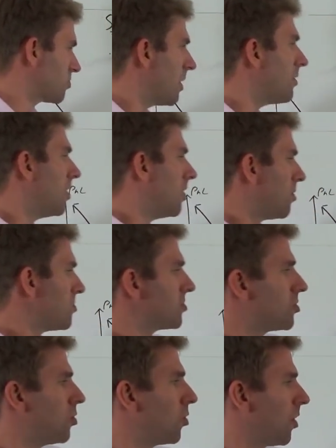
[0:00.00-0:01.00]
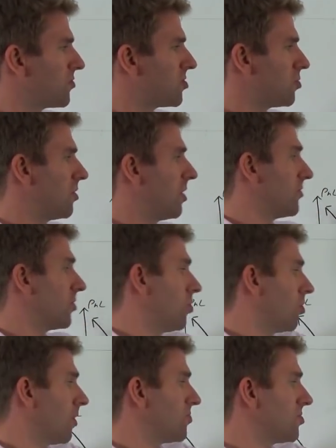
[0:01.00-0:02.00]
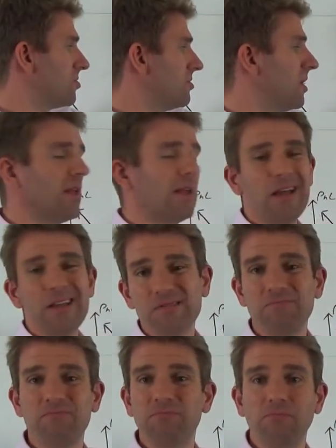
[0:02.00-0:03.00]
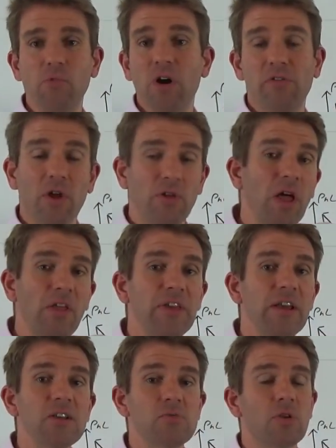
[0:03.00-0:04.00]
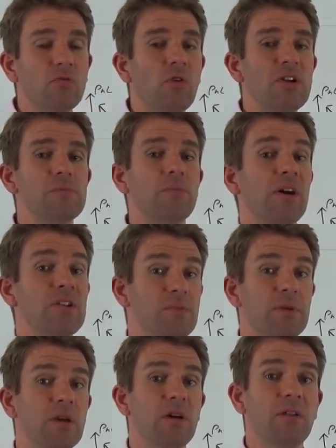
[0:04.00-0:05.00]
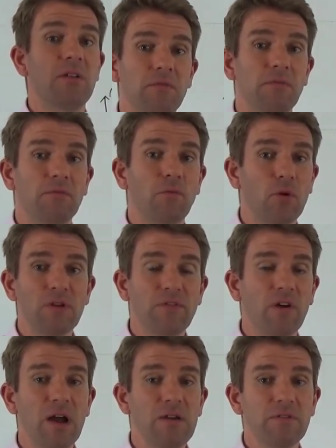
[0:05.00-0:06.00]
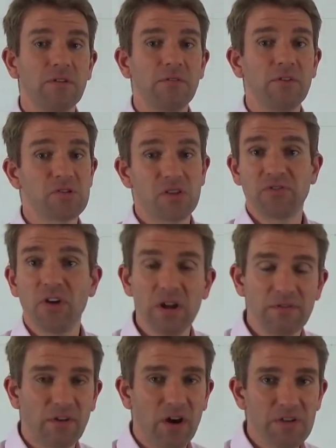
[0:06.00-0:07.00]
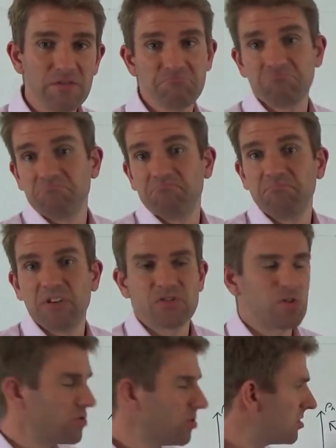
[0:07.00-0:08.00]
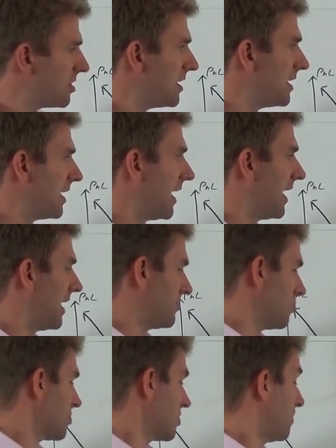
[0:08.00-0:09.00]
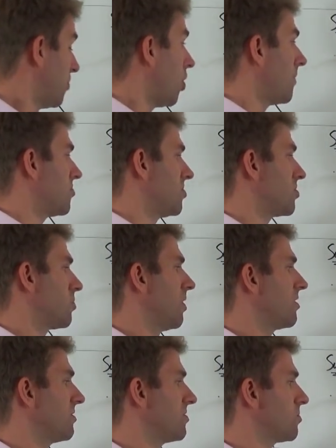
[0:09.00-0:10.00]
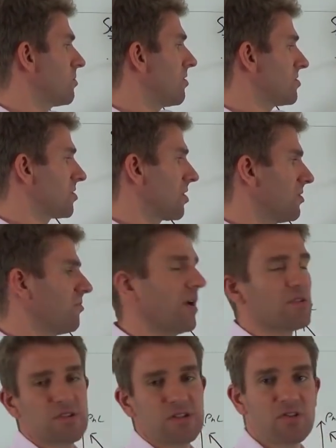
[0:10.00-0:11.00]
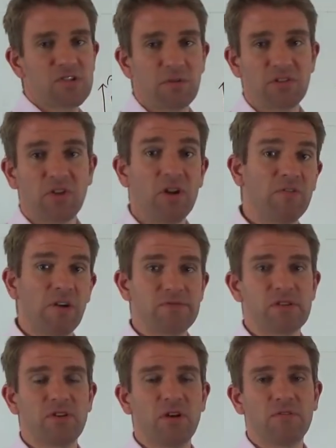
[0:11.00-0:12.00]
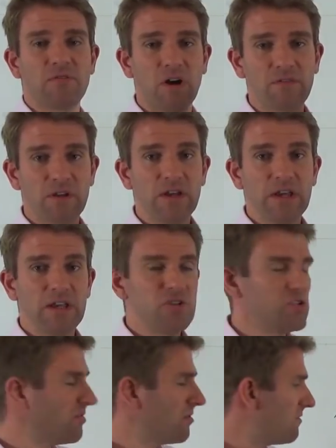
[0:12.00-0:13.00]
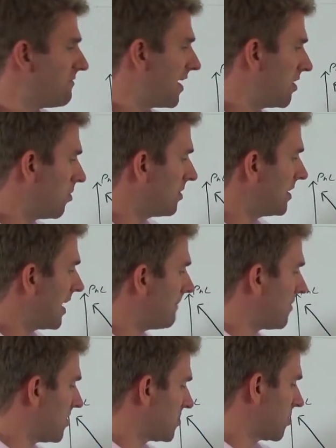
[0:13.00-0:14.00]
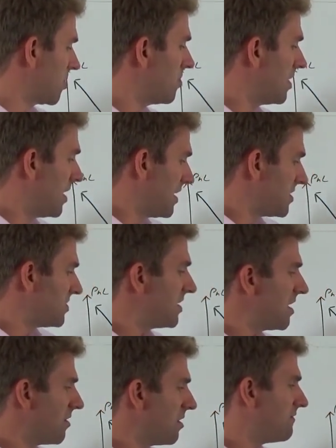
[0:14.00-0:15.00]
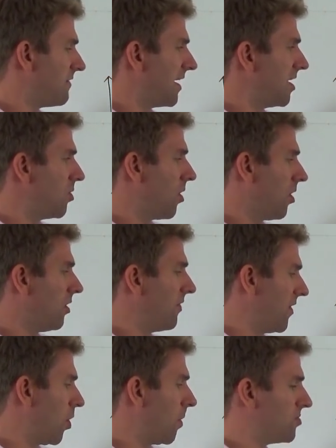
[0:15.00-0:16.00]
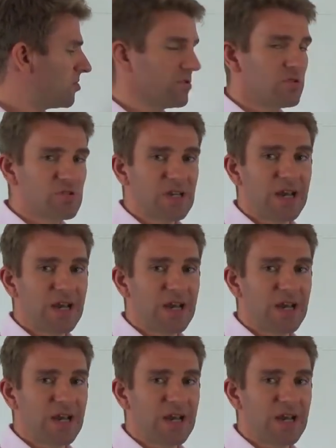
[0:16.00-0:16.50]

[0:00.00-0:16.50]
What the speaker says: Well, what's the call option worth? The call option is worth nothing, because we've got the right to buy something at 45 that's at 35. That's no good. And also the put option is worthless as well, because we've got the right to sell something at 35 is at 35, zero value on that. So zero value on the options